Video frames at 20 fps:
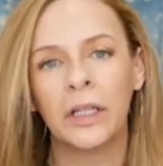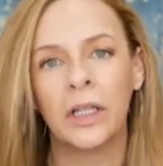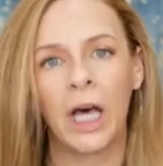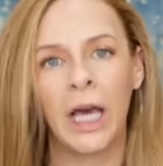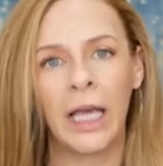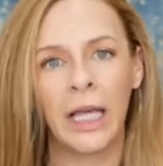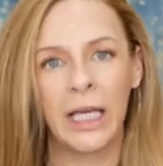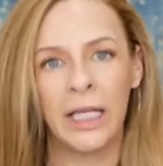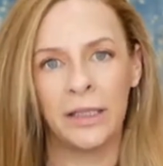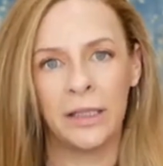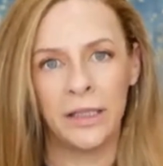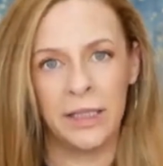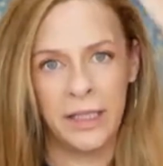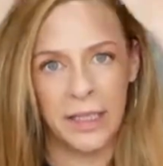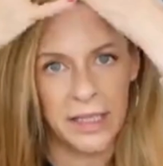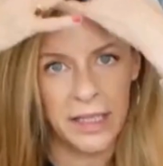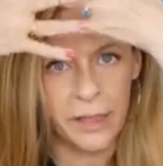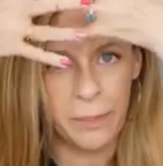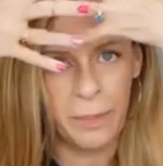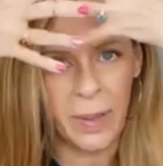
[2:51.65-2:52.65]
light is
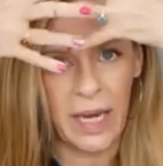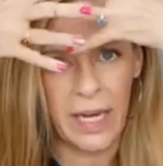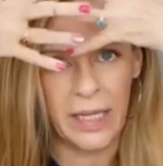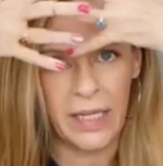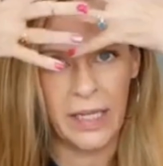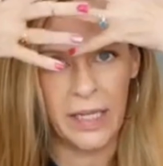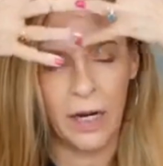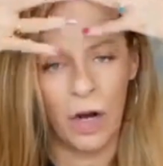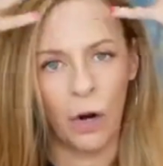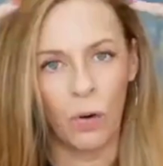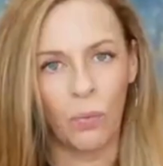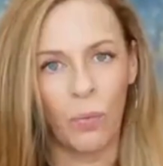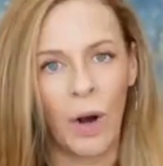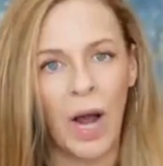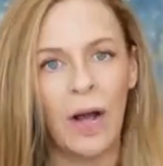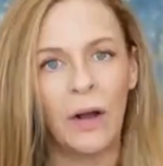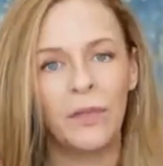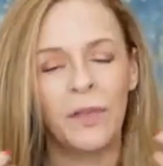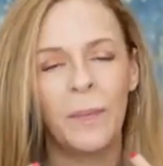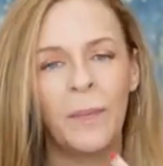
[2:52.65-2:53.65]
dissipating
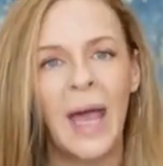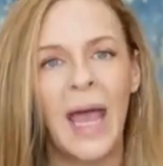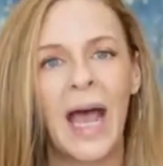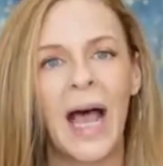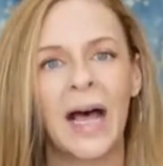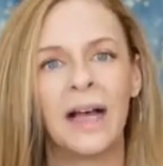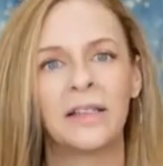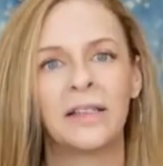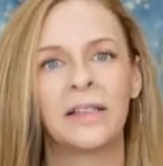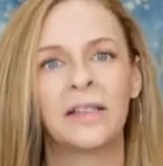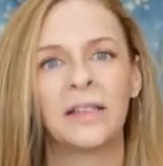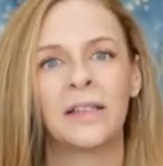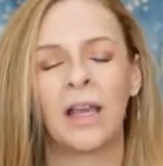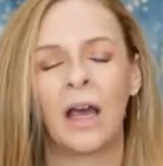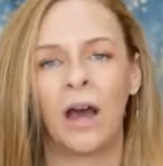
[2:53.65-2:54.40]
around the mask,